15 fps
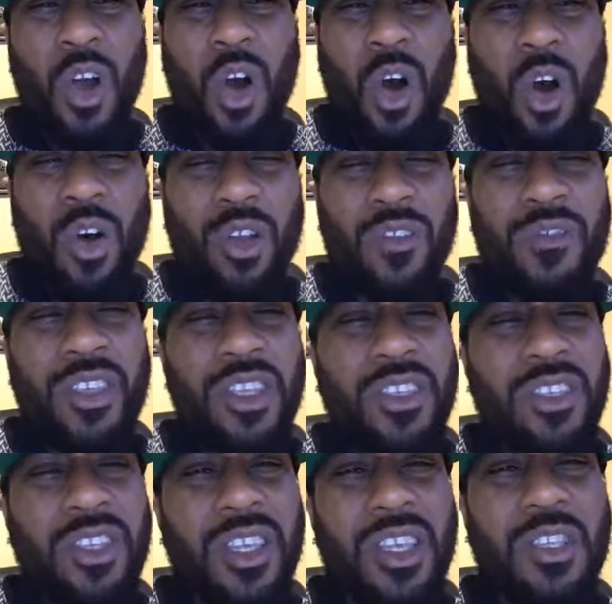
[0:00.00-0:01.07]
all of
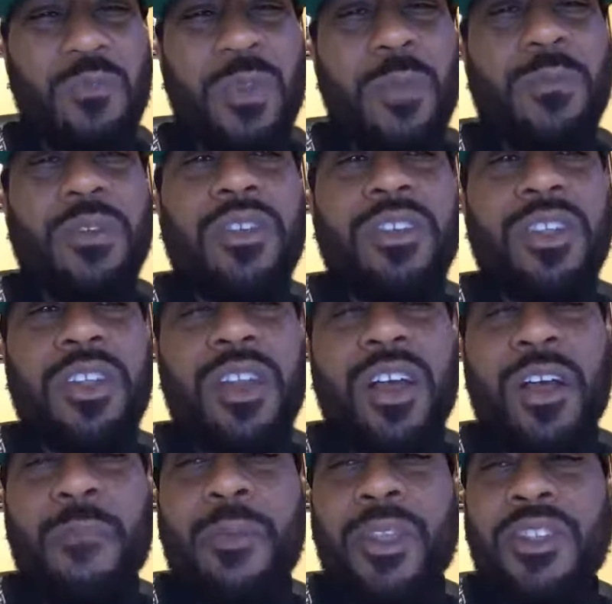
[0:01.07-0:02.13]
these things, people sit
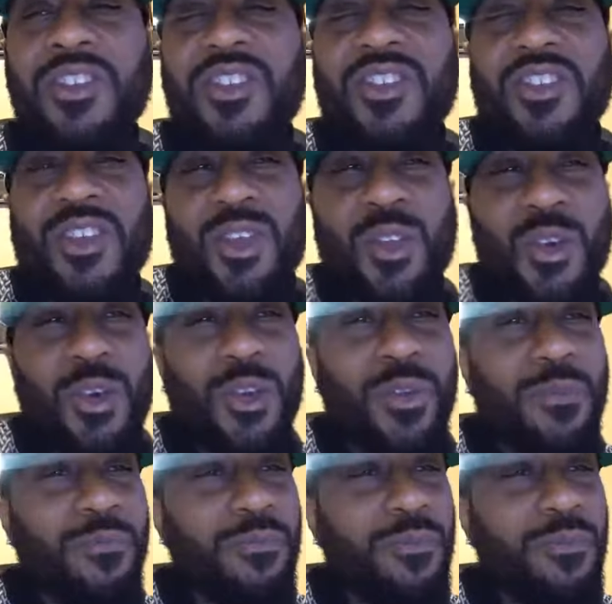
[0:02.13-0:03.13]
up and sit on them.